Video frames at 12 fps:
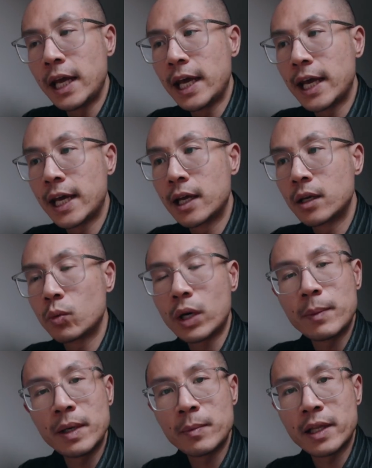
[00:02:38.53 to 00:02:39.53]
And what
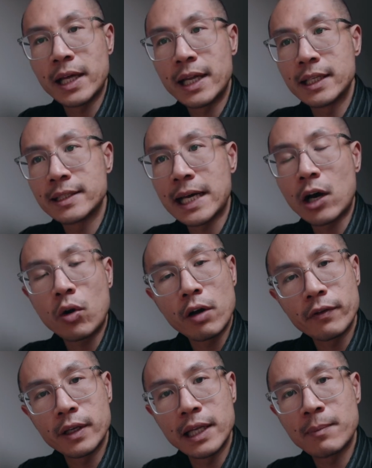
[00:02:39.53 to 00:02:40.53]
I mean by that is how
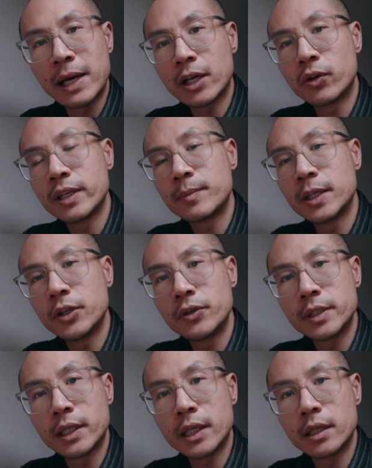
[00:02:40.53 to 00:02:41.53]
often am I going to be
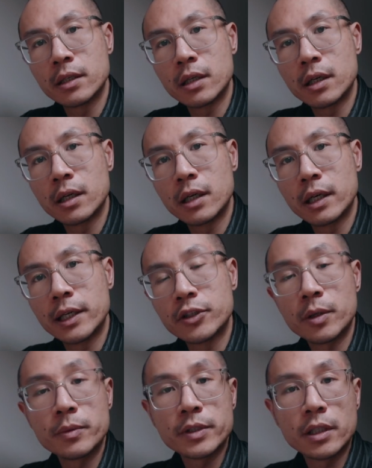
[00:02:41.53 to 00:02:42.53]
using it in
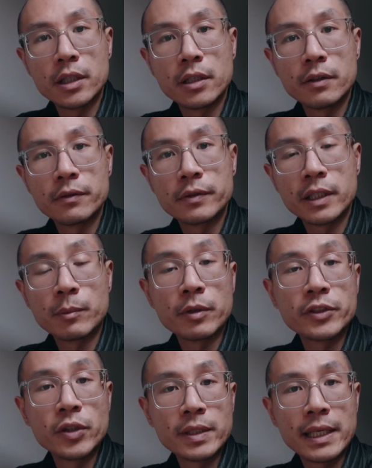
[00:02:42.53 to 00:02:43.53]
terms of the number
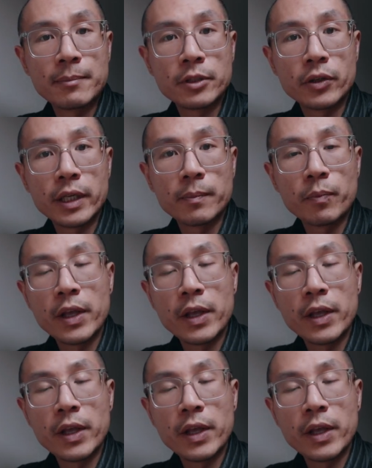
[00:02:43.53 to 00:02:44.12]
of shoots that I'm doing.